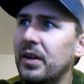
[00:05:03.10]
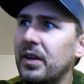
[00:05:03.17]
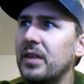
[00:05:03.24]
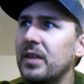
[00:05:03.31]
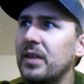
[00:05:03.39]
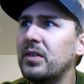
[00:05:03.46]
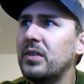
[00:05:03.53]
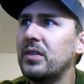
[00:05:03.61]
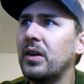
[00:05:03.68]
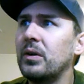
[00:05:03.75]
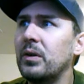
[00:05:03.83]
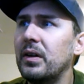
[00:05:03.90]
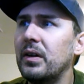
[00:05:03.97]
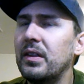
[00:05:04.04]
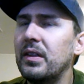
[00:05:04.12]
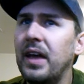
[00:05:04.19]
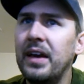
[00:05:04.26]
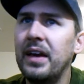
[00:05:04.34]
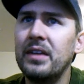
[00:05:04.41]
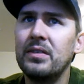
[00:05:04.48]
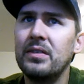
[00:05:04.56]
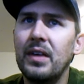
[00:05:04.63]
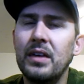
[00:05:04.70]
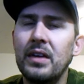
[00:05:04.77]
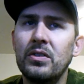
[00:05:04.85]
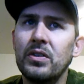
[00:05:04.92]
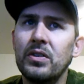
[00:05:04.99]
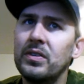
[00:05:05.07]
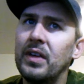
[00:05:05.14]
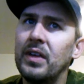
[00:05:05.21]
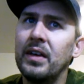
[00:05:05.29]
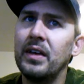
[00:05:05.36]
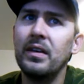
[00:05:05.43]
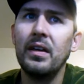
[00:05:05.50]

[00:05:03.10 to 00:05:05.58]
So that is interesting.